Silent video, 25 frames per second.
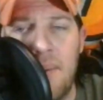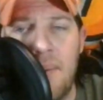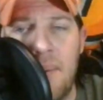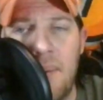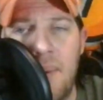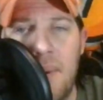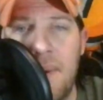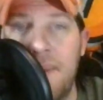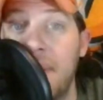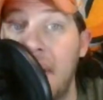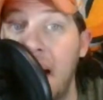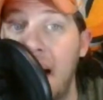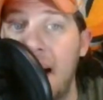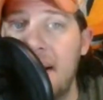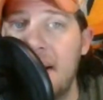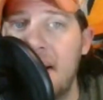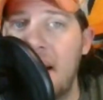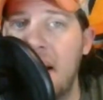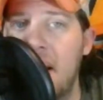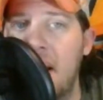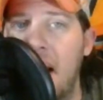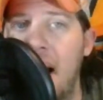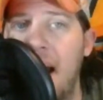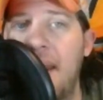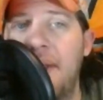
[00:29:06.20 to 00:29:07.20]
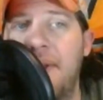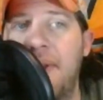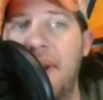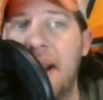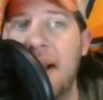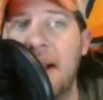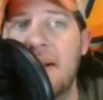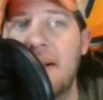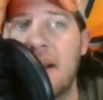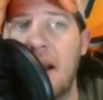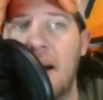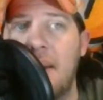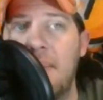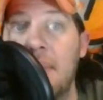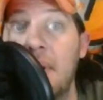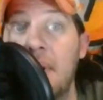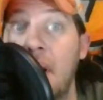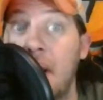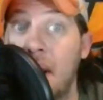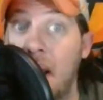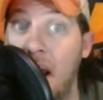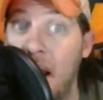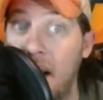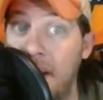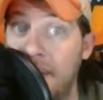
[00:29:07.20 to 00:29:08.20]
we've got a lot of things coming, a
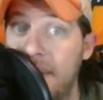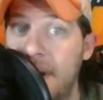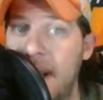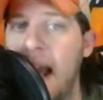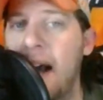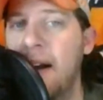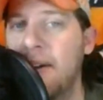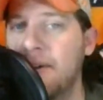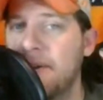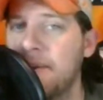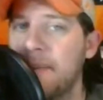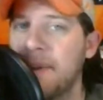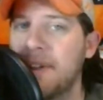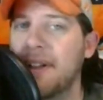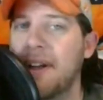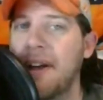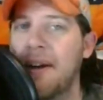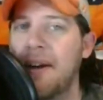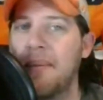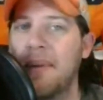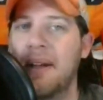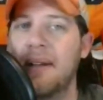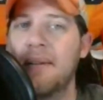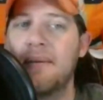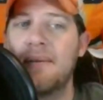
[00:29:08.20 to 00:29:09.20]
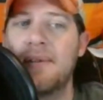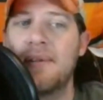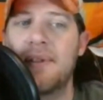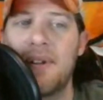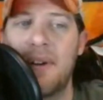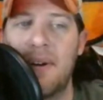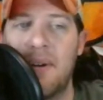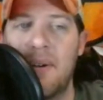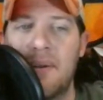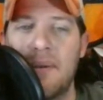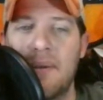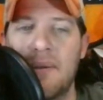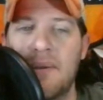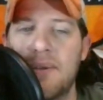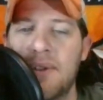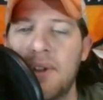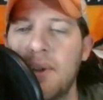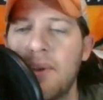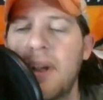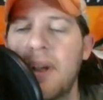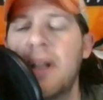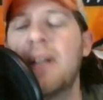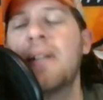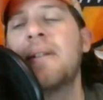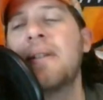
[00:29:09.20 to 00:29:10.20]
lot of announcements coming. So
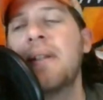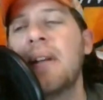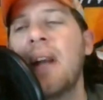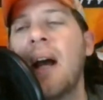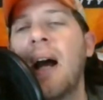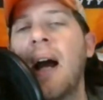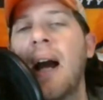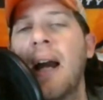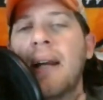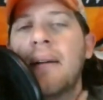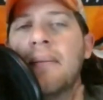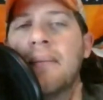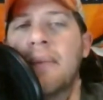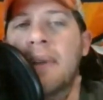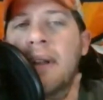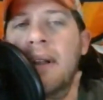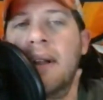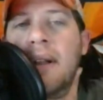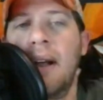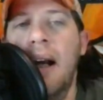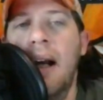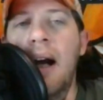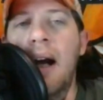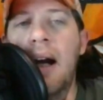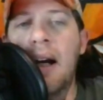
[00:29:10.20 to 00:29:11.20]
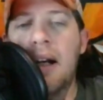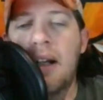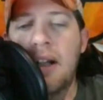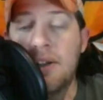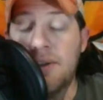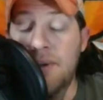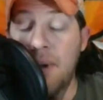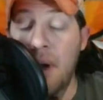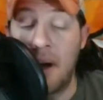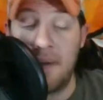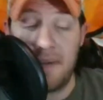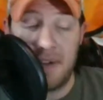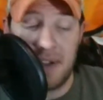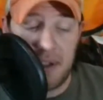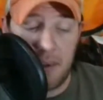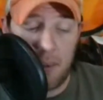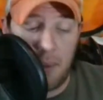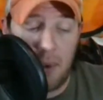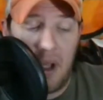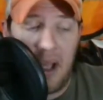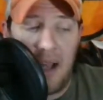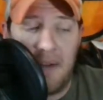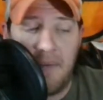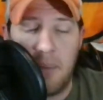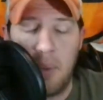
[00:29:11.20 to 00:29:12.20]
tune in tonight because obviously
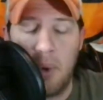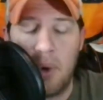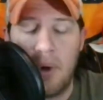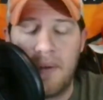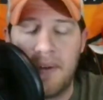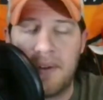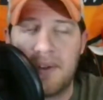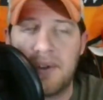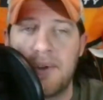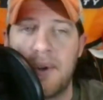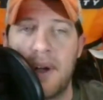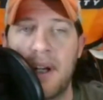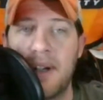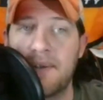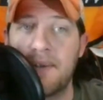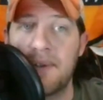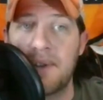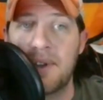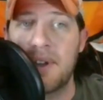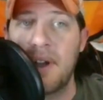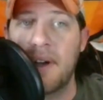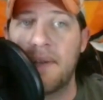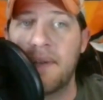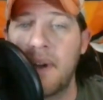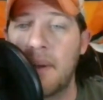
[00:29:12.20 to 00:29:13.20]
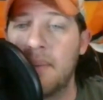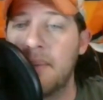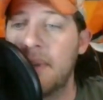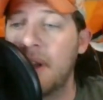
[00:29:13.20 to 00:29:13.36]
we'll have more of this transfer stuff coming